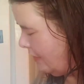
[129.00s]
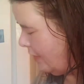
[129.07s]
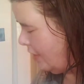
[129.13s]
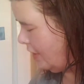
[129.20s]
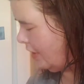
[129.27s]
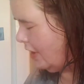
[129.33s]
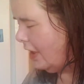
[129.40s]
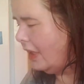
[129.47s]

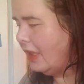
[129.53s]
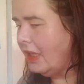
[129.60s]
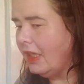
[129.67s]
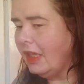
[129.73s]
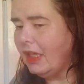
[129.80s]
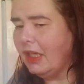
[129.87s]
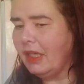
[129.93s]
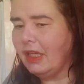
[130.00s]

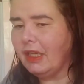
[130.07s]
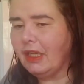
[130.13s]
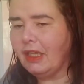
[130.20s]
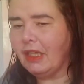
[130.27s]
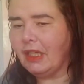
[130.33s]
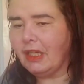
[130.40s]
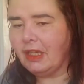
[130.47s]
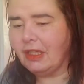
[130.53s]

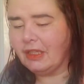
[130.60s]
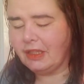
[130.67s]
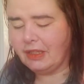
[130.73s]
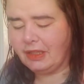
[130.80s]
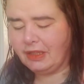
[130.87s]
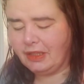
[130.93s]
Nothing is said.